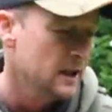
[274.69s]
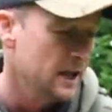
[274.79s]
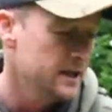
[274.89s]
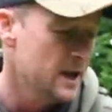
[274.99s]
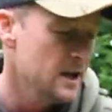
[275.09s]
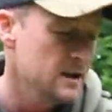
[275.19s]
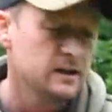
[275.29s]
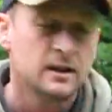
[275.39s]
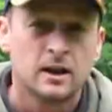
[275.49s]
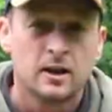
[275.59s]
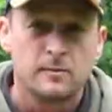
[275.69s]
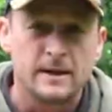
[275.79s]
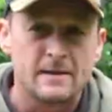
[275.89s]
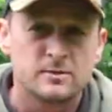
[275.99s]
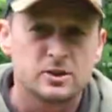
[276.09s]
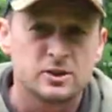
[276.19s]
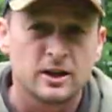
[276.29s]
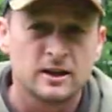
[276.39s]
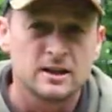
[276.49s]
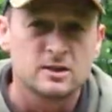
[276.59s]
and uh, been able to
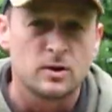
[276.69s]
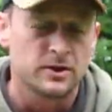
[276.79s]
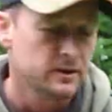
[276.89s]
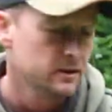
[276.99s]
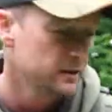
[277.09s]
show you this one.